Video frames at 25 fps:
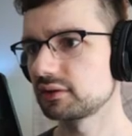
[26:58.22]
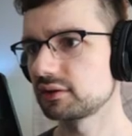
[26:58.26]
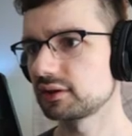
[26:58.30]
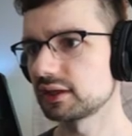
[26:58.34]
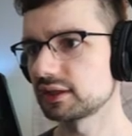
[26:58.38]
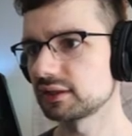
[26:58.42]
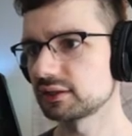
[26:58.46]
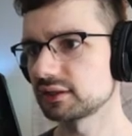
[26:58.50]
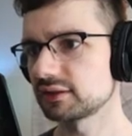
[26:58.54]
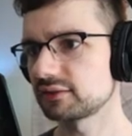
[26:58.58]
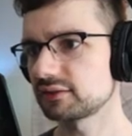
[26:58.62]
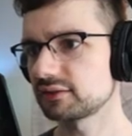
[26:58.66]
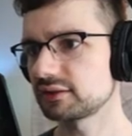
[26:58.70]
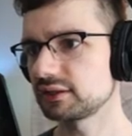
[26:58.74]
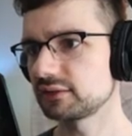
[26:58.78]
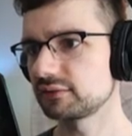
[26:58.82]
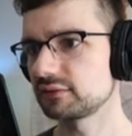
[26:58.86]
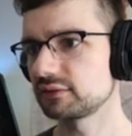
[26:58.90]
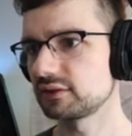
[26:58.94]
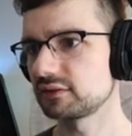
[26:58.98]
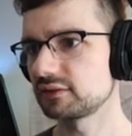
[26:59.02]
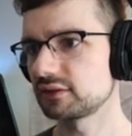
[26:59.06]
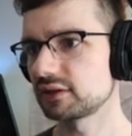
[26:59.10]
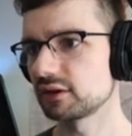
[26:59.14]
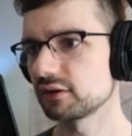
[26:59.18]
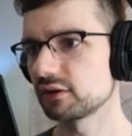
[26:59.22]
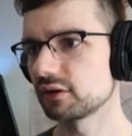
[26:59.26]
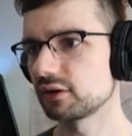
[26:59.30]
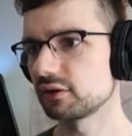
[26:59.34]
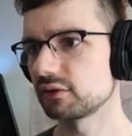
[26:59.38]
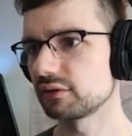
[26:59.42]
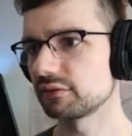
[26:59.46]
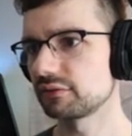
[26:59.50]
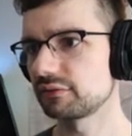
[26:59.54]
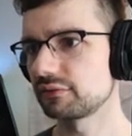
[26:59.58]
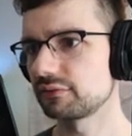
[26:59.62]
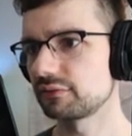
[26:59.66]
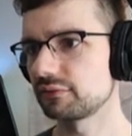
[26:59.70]
And let's give this arrow
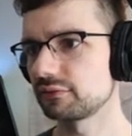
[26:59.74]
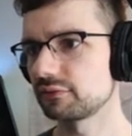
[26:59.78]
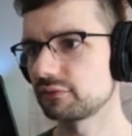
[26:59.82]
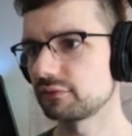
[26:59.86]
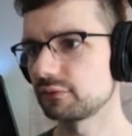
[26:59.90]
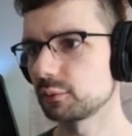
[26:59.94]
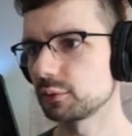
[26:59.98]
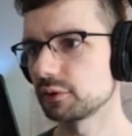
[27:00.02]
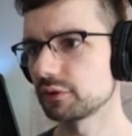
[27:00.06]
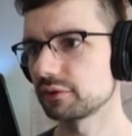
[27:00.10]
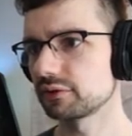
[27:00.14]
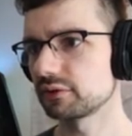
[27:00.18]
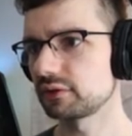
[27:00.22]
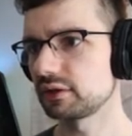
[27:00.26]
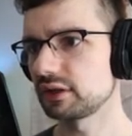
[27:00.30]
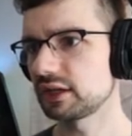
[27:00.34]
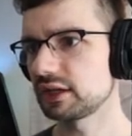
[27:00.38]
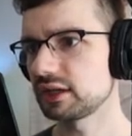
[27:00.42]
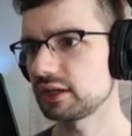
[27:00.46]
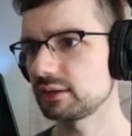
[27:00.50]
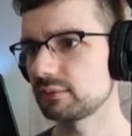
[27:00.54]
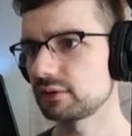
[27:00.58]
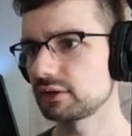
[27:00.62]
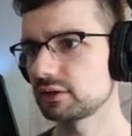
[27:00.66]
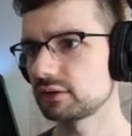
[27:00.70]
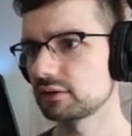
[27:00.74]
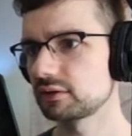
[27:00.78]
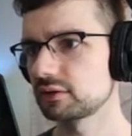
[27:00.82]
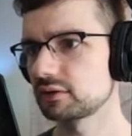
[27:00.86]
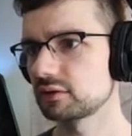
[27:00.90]
a fourth name.